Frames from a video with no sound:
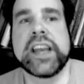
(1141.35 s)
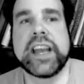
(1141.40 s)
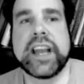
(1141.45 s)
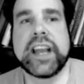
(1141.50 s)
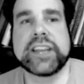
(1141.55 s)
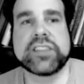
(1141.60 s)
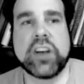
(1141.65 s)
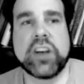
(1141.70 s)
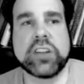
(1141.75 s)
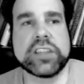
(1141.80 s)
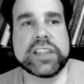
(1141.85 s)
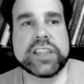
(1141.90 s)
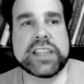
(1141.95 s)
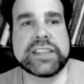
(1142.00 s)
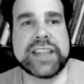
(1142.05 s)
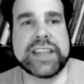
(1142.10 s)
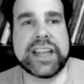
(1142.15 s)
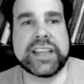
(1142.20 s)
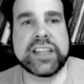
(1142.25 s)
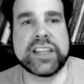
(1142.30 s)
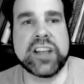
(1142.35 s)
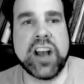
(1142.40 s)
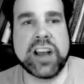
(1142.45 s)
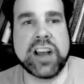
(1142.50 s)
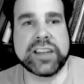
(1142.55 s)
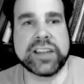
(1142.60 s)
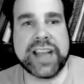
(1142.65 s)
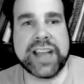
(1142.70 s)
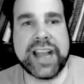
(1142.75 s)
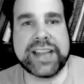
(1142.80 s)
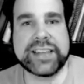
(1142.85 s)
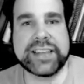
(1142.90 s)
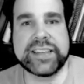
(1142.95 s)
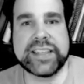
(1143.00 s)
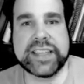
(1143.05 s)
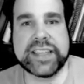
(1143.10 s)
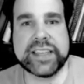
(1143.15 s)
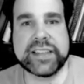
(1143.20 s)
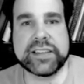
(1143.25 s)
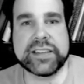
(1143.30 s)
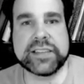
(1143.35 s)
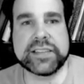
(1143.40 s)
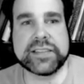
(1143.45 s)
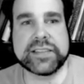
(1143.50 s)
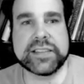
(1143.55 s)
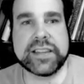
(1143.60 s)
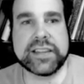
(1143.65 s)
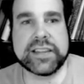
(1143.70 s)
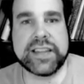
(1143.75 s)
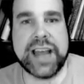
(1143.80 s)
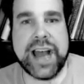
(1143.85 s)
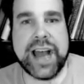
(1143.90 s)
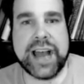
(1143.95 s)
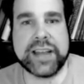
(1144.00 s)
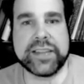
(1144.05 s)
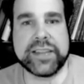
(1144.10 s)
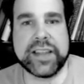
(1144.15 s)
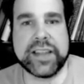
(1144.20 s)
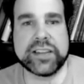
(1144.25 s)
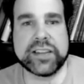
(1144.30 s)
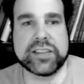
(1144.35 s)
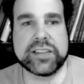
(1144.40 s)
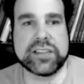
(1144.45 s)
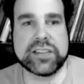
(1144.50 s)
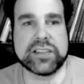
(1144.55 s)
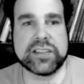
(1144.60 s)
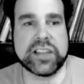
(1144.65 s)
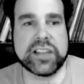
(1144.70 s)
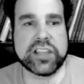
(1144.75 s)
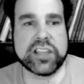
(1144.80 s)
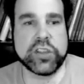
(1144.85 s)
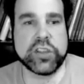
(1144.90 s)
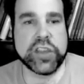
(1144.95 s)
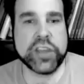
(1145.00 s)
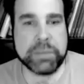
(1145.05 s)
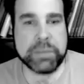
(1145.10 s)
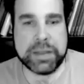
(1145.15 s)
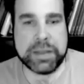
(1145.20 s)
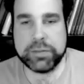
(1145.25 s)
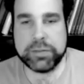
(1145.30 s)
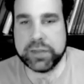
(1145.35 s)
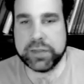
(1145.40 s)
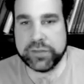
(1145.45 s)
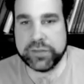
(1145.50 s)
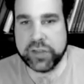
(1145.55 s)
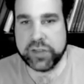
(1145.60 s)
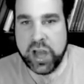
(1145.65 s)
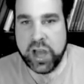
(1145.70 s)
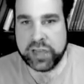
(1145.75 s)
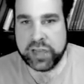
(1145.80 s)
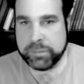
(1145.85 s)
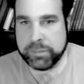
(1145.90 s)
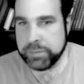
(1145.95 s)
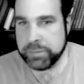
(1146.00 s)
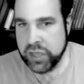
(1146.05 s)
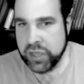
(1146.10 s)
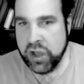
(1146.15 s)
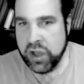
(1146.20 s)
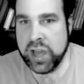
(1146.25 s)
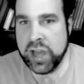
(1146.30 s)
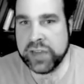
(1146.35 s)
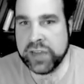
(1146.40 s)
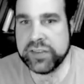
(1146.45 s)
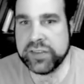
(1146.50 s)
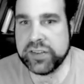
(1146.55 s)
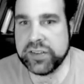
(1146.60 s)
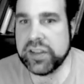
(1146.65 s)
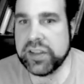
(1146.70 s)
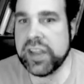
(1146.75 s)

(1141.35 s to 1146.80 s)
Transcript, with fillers: It's all of these idiotic ideas that that that you think people have gotten beyond,